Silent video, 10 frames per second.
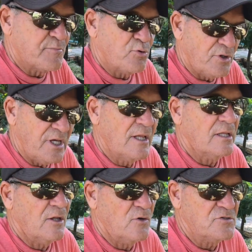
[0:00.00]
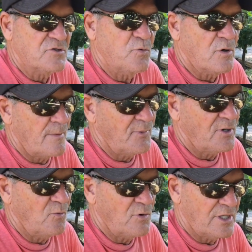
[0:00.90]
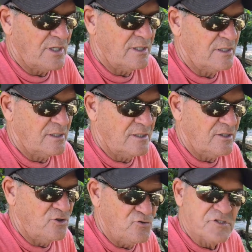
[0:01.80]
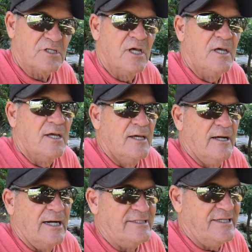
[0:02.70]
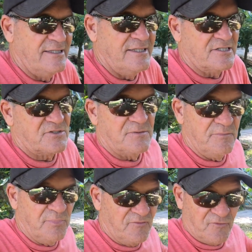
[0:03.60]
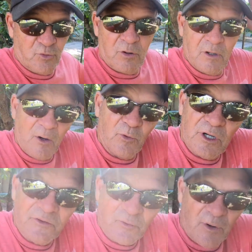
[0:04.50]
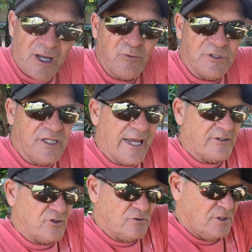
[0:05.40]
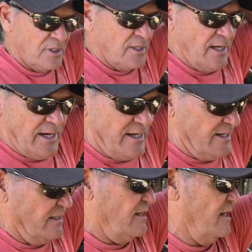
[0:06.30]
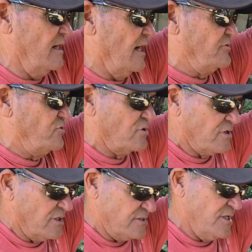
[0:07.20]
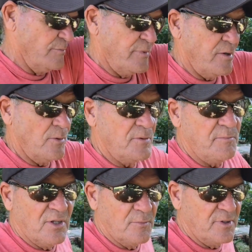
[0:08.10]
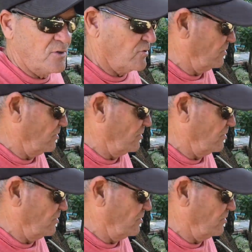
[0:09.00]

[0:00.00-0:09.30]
pretty close to where I'm going to want to use it. I did this before I went on the ride with Daniel, and I took a 10mm